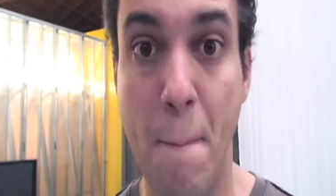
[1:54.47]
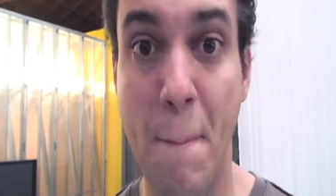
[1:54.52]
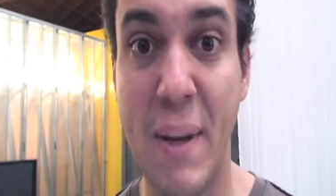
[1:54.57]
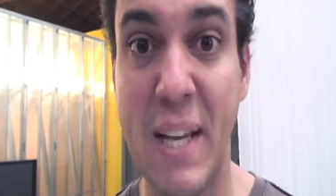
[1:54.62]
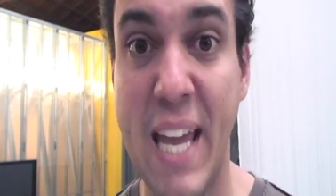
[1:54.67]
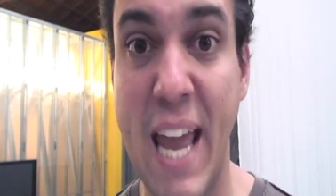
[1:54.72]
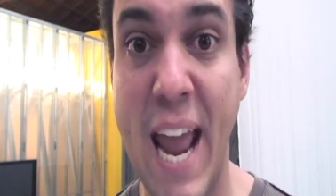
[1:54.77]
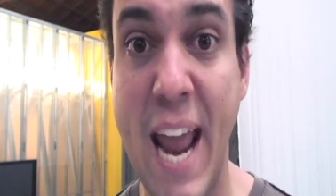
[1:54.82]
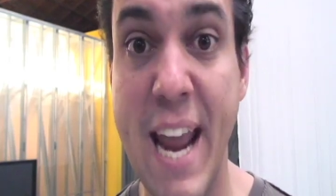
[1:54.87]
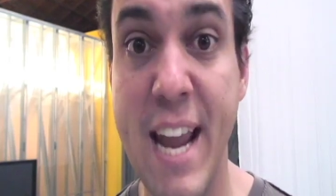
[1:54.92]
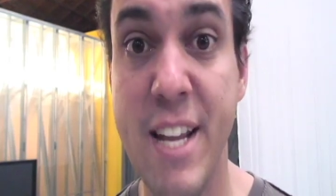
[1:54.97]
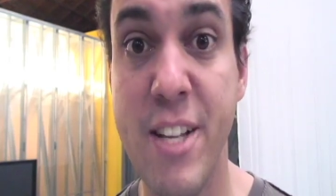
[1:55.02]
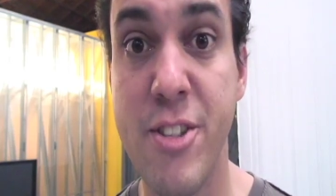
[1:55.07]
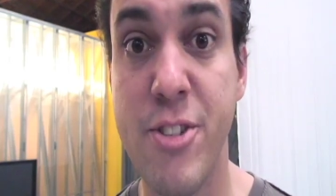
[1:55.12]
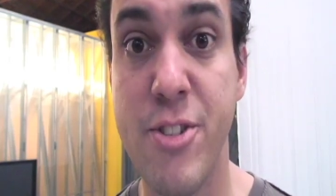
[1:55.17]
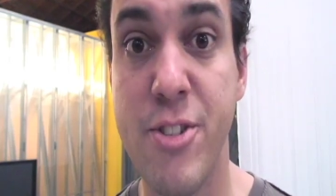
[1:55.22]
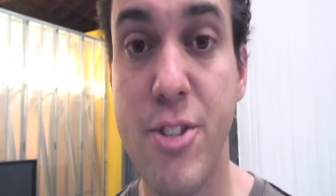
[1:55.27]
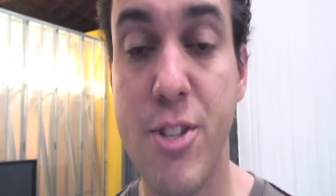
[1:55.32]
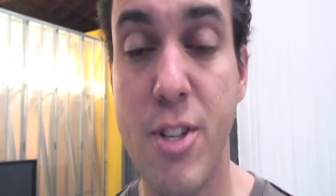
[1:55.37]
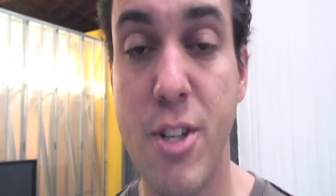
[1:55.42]

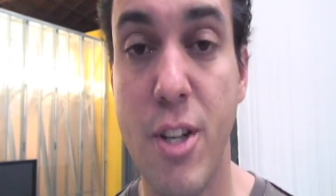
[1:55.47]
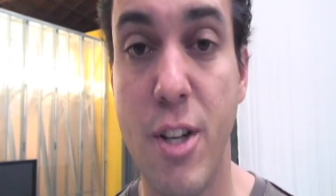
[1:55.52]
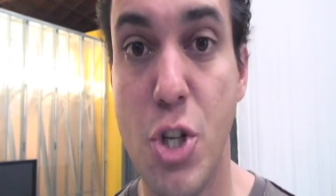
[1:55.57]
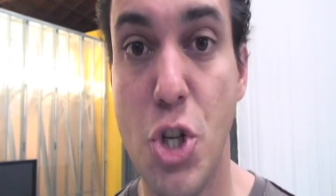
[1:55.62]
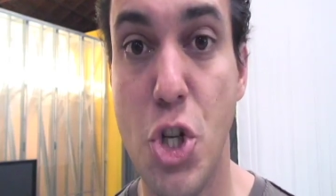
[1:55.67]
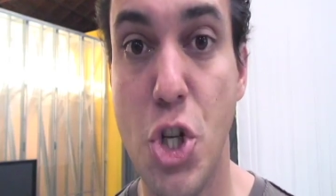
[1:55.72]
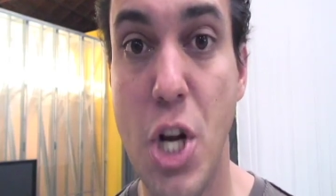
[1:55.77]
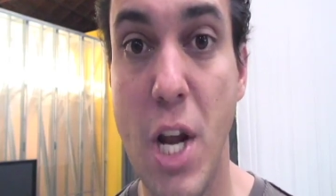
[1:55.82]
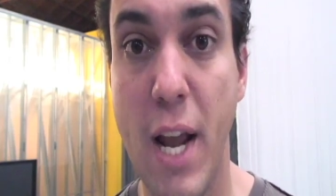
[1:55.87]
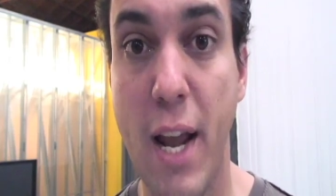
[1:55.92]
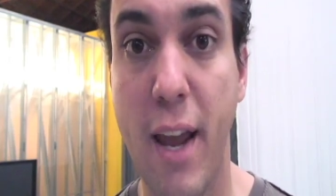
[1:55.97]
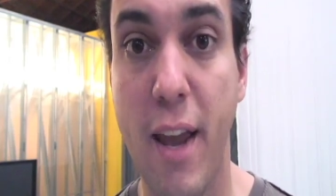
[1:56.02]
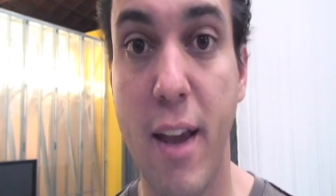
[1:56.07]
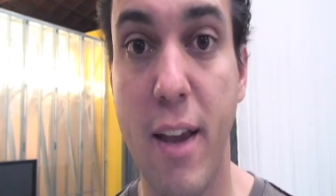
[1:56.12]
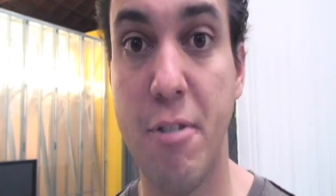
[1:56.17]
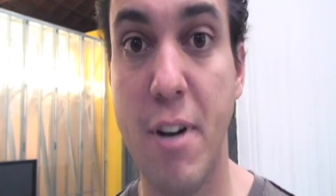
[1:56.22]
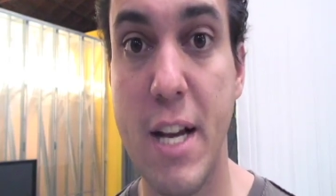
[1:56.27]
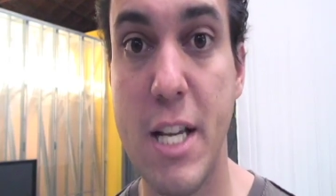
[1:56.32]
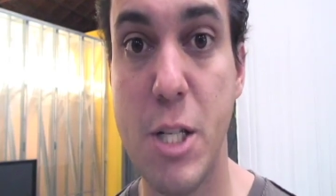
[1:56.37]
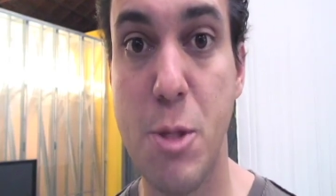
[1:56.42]
McCain's chick
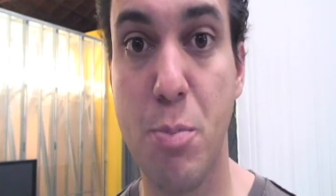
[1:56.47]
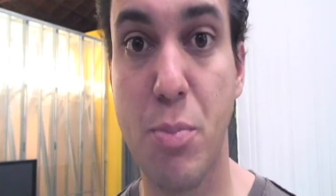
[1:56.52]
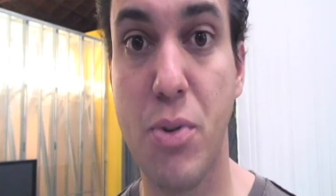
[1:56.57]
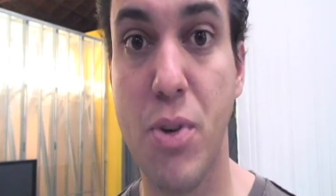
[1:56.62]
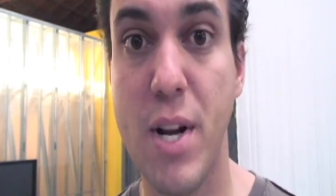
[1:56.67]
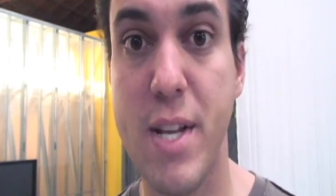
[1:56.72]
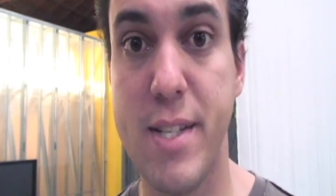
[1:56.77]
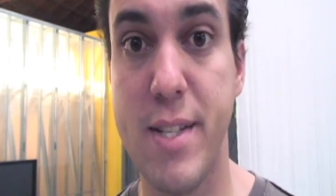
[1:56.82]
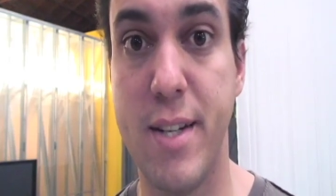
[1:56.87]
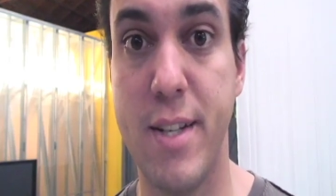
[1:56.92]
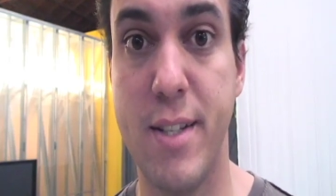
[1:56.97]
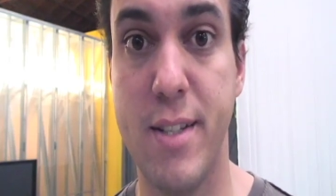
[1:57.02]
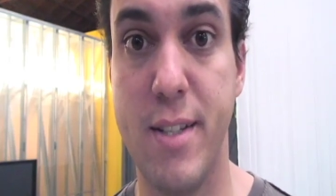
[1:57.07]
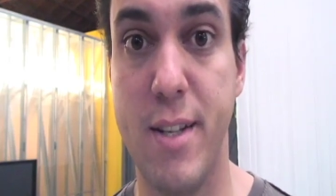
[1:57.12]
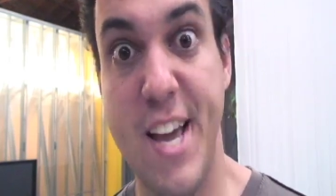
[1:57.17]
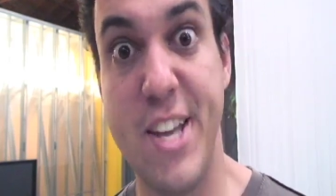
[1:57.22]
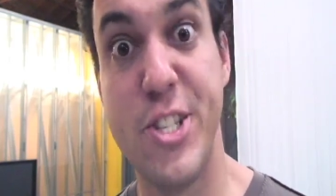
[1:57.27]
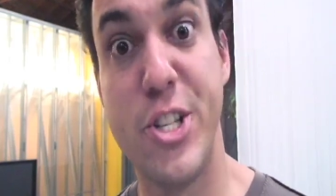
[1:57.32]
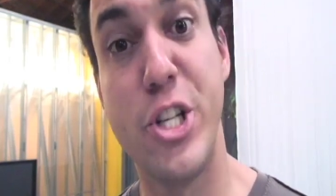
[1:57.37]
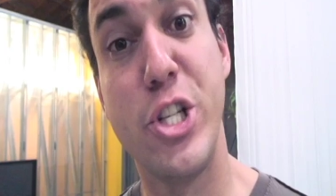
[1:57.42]
vice president
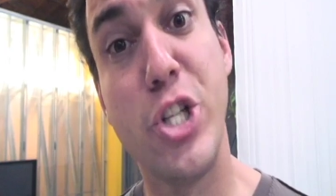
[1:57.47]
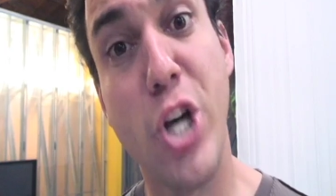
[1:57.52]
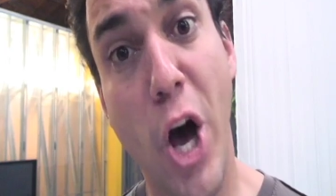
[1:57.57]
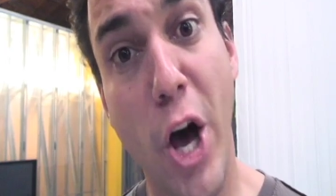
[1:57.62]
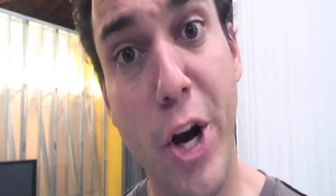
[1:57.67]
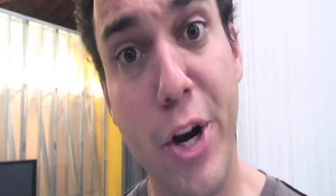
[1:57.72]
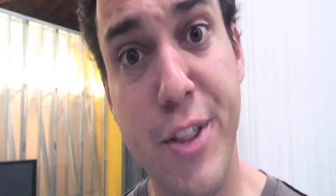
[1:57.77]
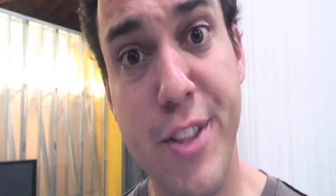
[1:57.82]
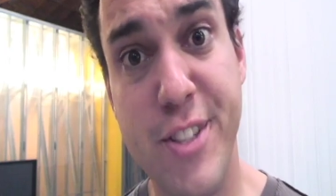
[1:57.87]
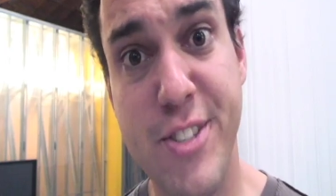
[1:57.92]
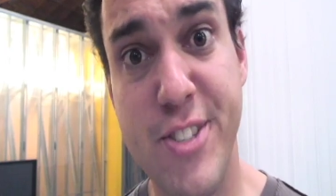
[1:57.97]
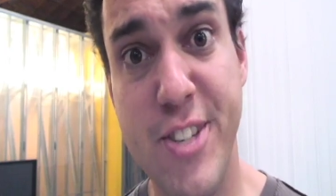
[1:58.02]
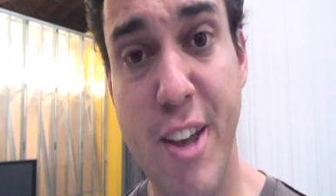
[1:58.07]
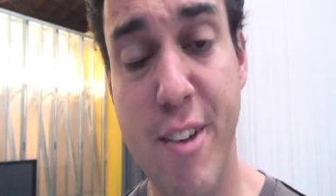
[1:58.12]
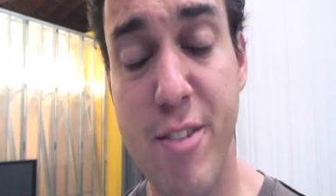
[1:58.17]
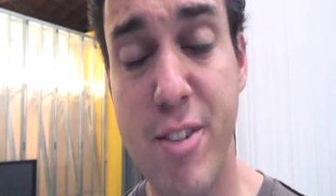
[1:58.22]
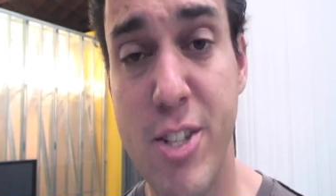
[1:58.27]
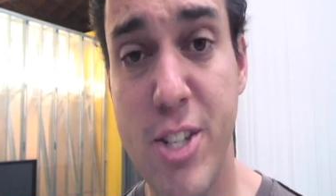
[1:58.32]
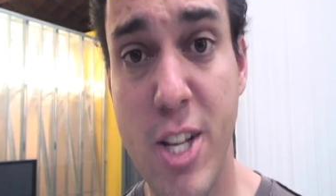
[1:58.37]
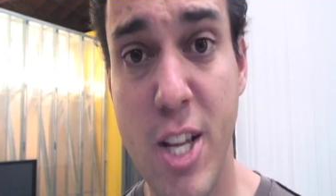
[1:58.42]
has a daughter that's
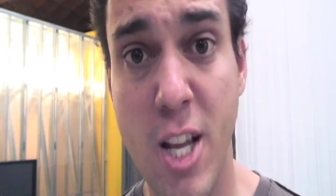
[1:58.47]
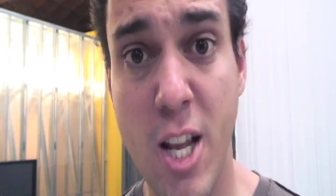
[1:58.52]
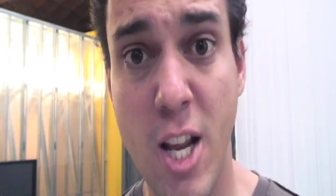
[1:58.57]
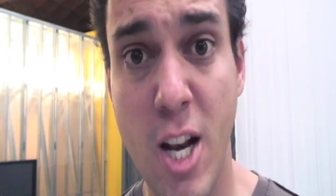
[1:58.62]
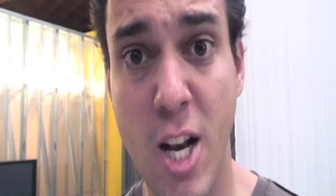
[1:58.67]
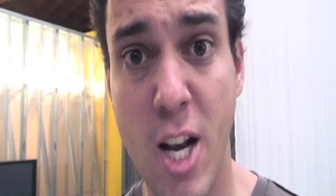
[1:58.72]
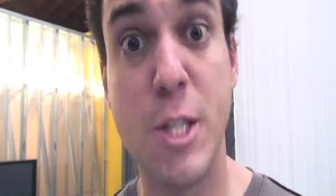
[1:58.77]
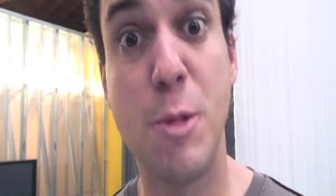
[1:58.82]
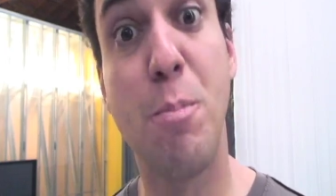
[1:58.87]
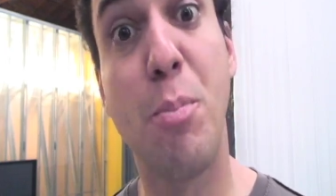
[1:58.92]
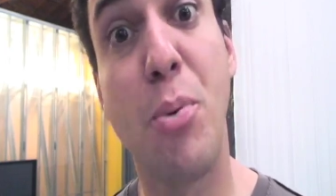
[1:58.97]
17. It's